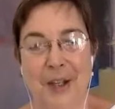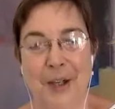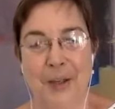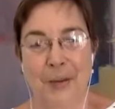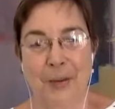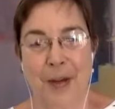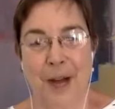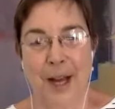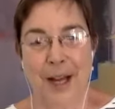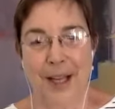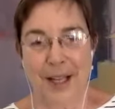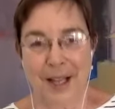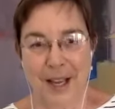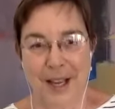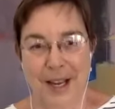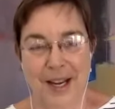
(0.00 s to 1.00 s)

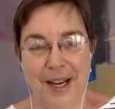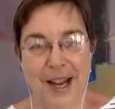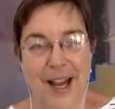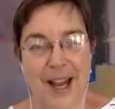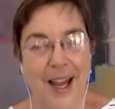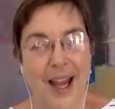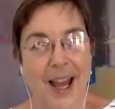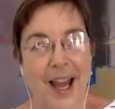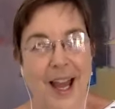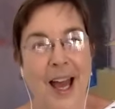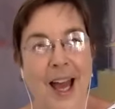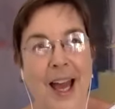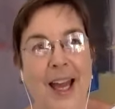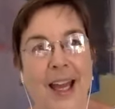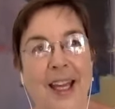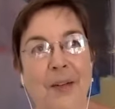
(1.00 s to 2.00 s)
crying.
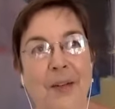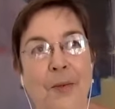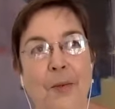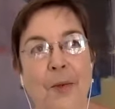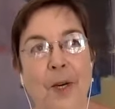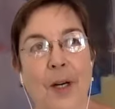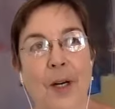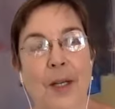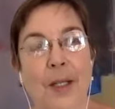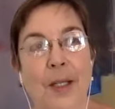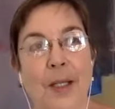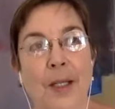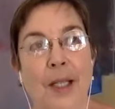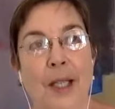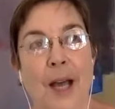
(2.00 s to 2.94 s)
It was